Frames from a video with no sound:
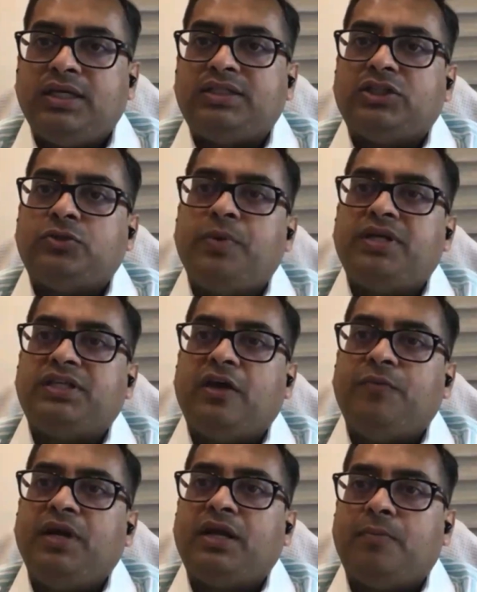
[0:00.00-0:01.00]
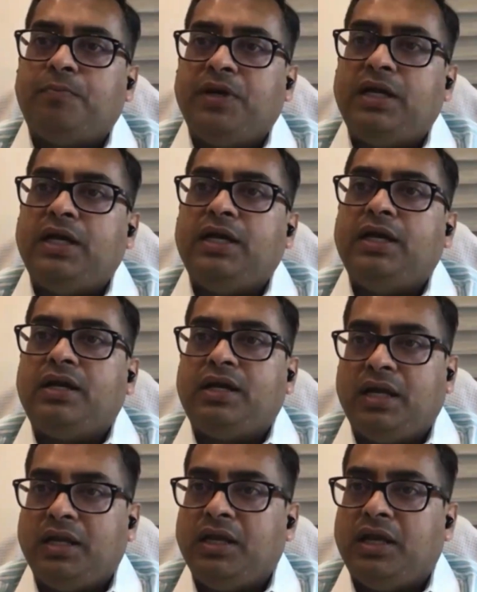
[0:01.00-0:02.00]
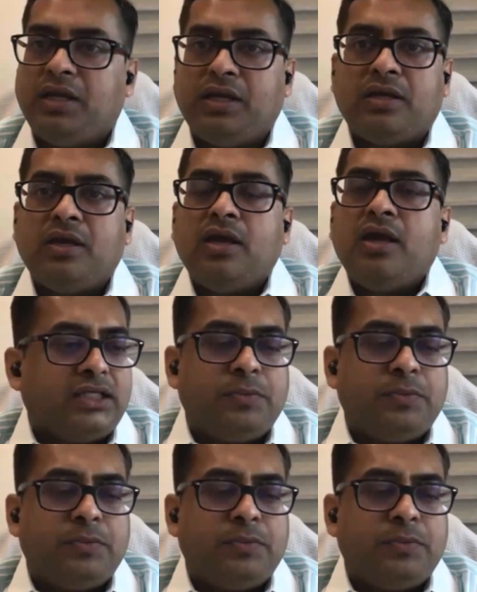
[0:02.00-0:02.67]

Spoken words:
the assessments have been completed in a tearing hurry.